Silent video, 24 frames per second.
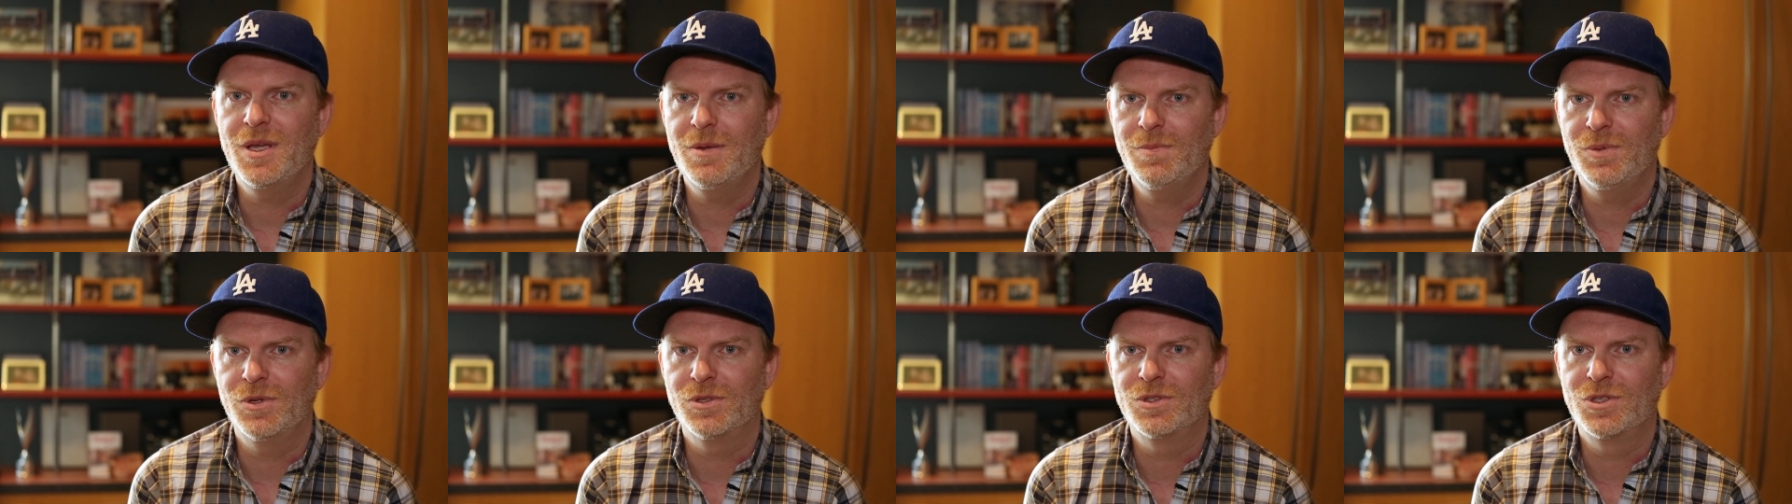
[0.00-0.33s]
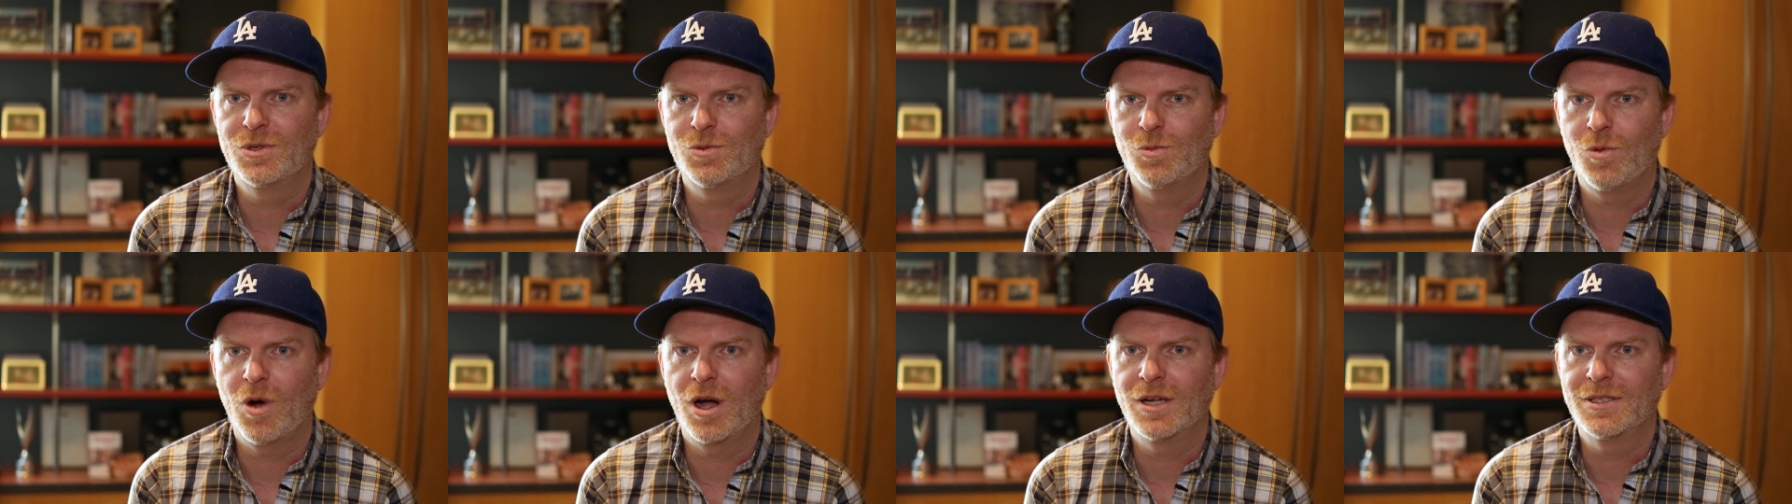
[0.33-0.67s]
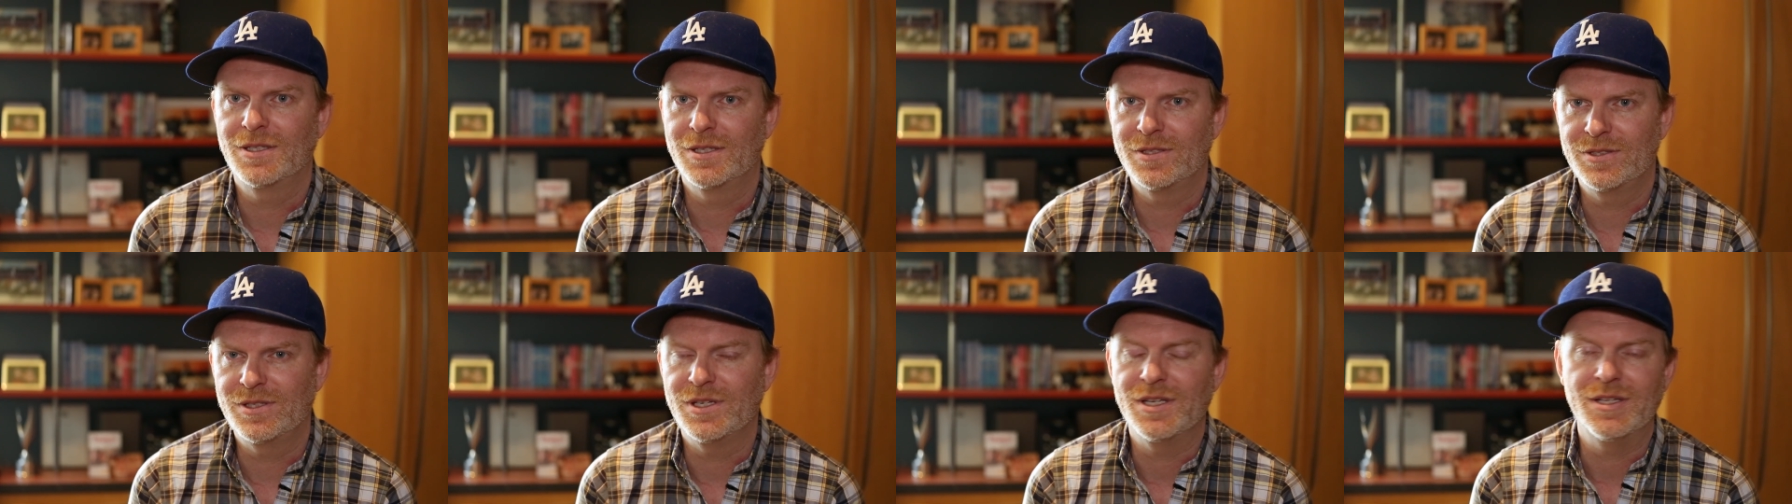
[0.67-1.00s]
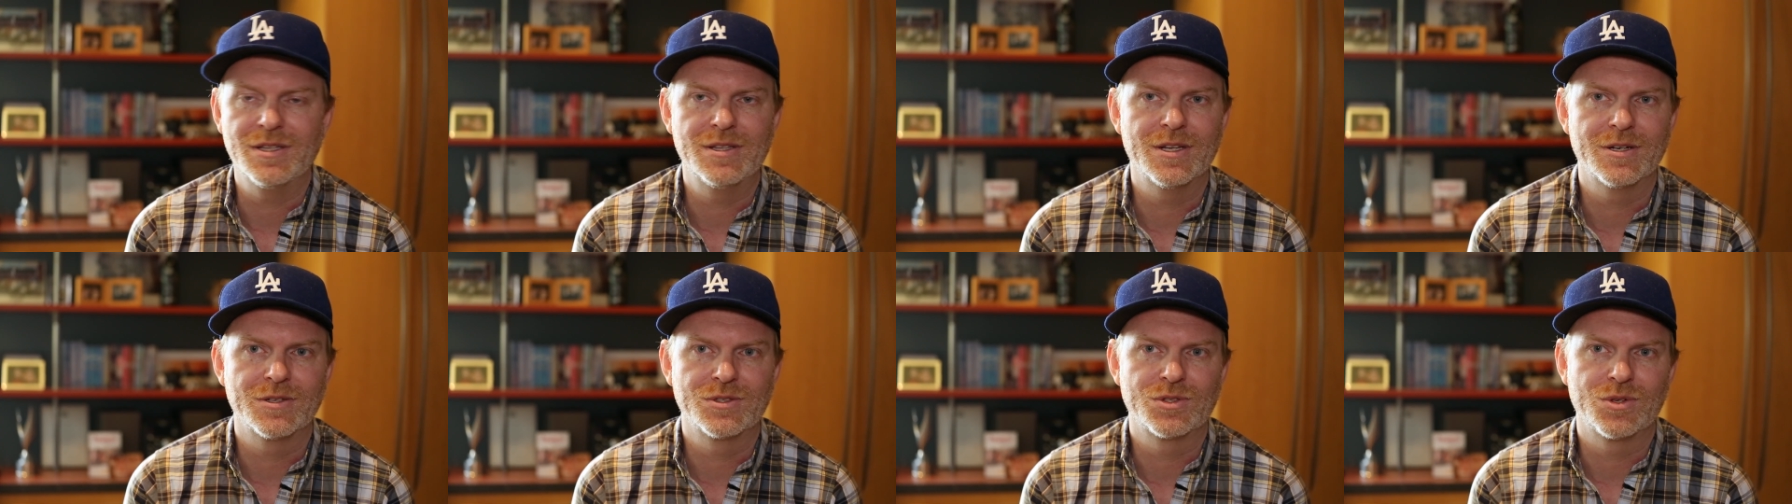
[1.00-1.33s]
people to want to
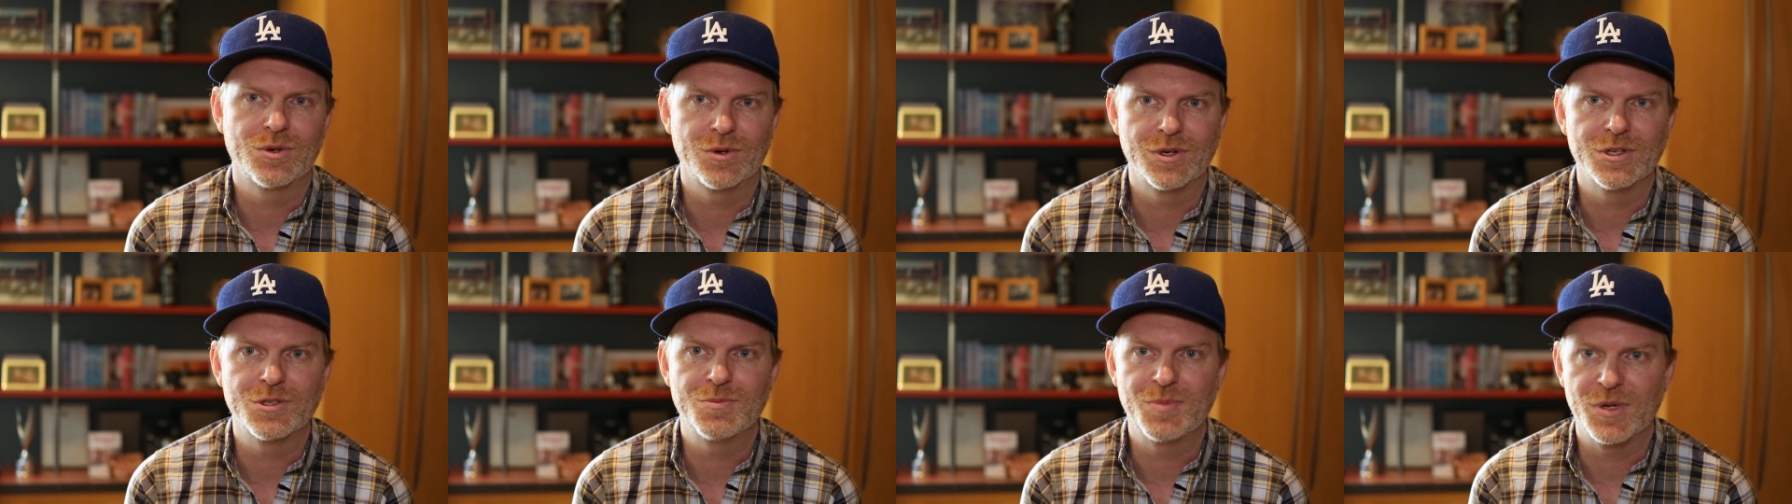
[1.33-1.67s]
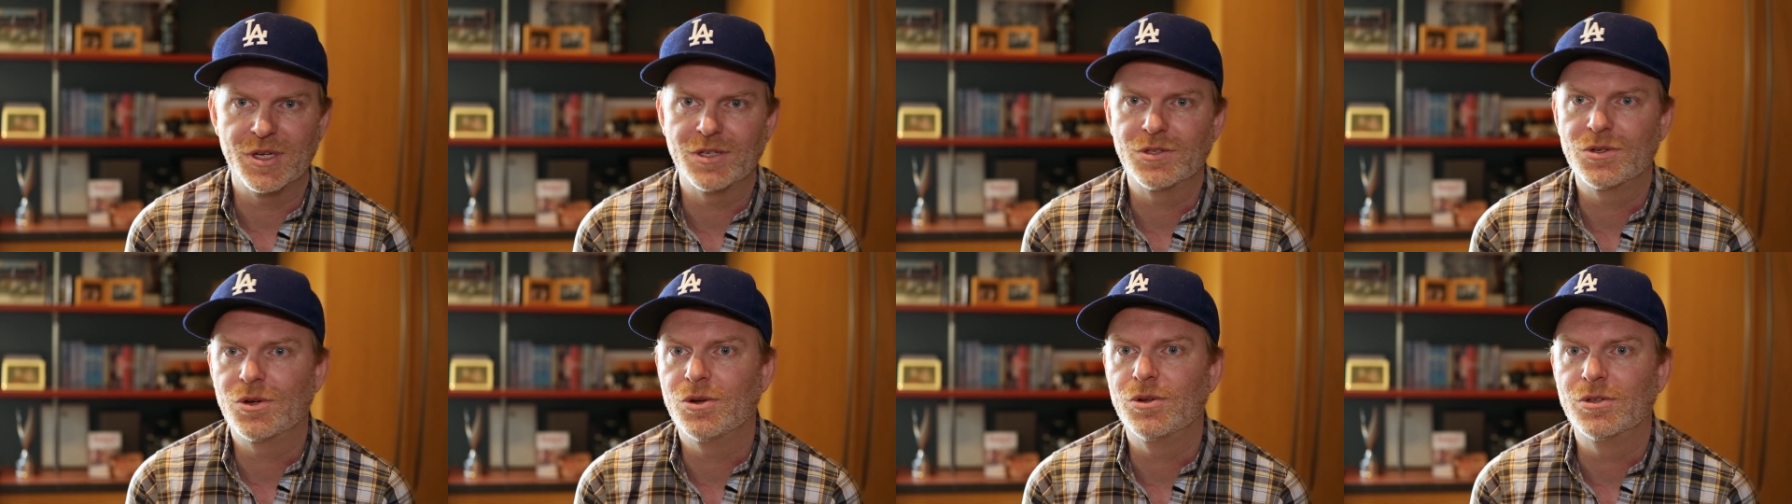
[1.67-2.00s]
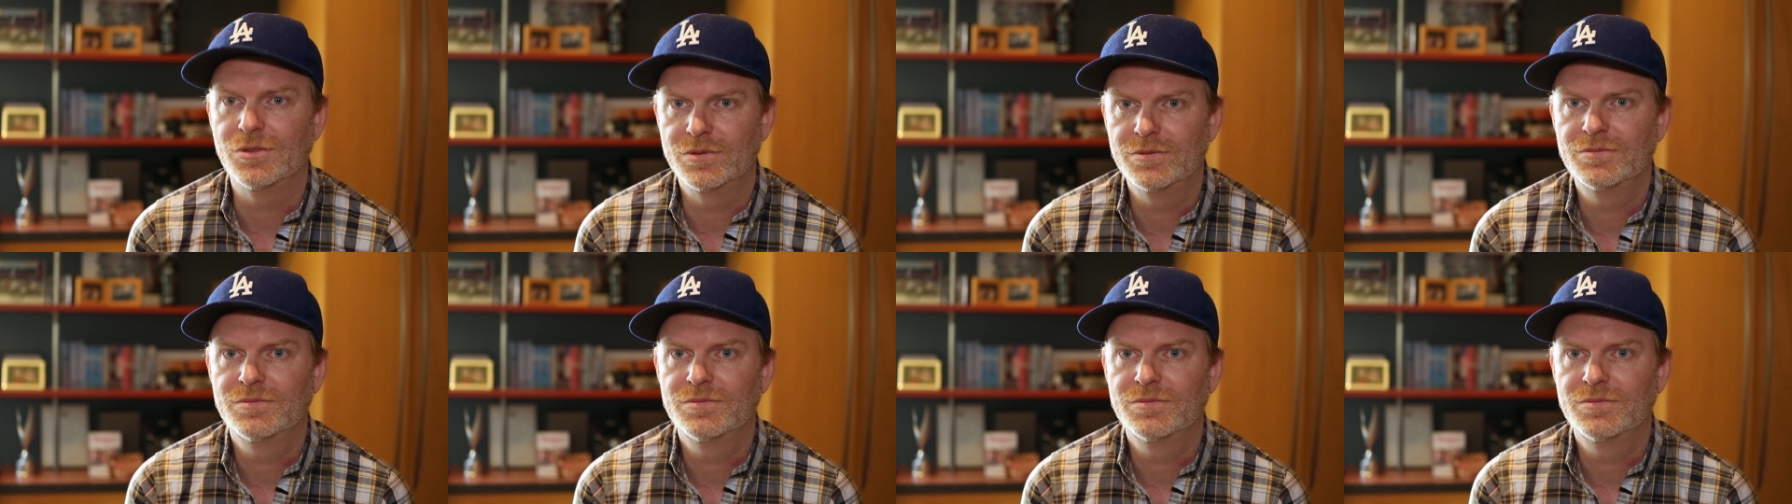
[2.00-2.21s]
see their stories being